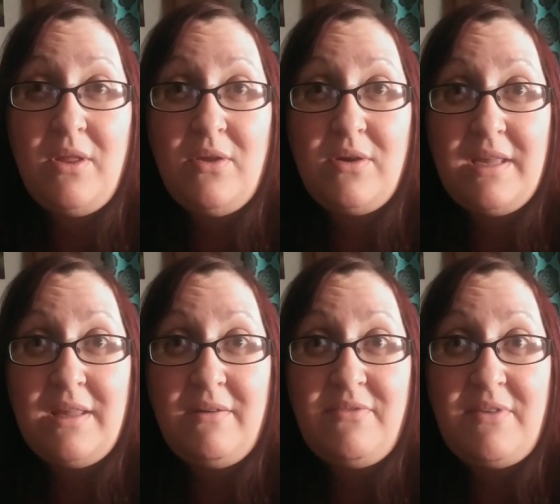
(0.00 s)
to look
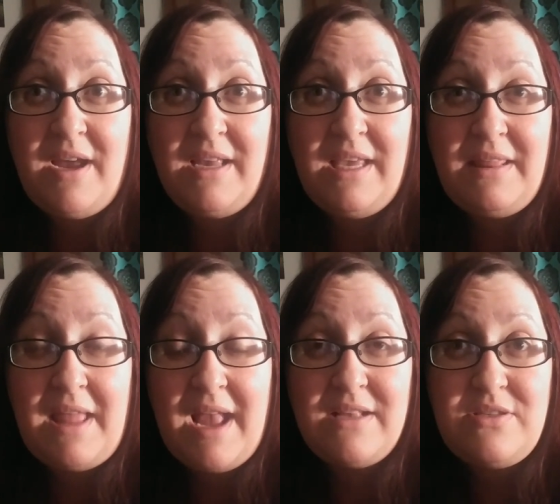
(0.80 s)
into finding
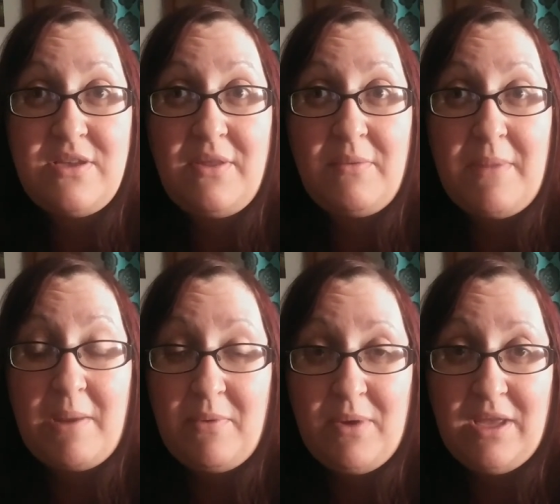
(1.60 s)
that so that
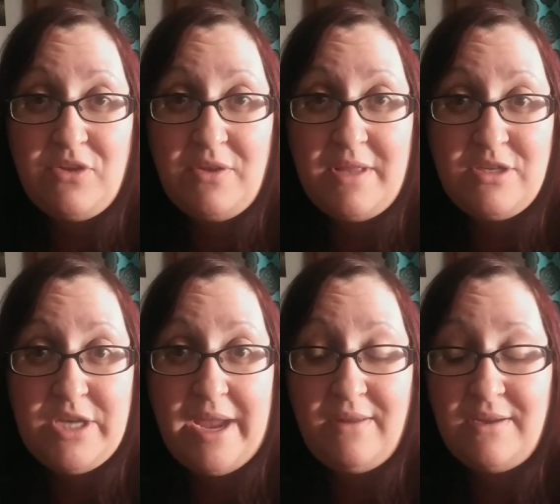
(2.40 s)
maybe we could do that
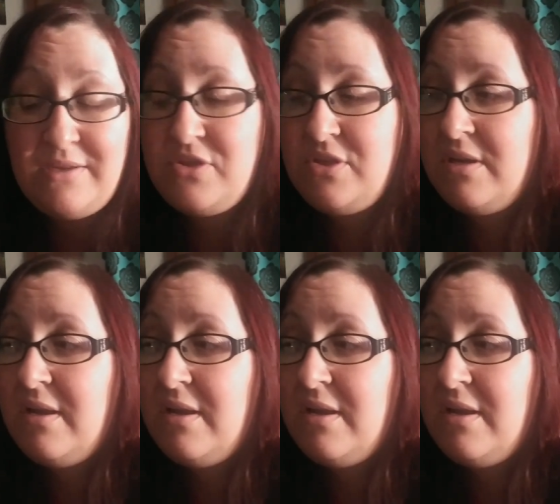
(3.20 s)
challenge.